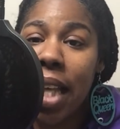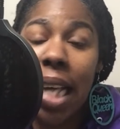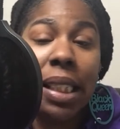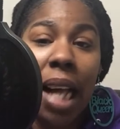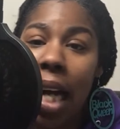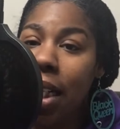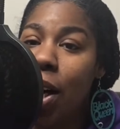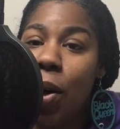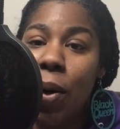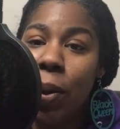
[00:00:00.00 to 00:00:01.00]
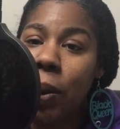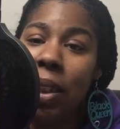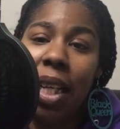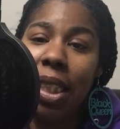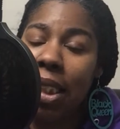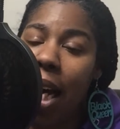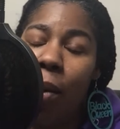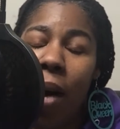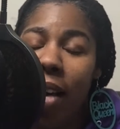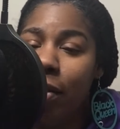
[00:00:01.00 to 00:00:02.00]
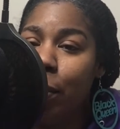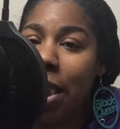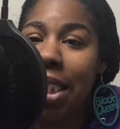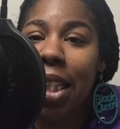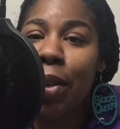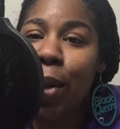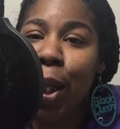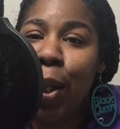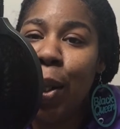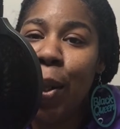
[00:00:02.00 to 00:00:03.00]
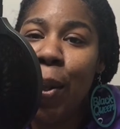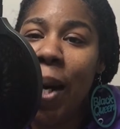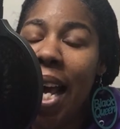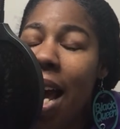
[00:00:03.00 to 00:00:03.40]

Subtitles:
That's not goals. That's not wife material.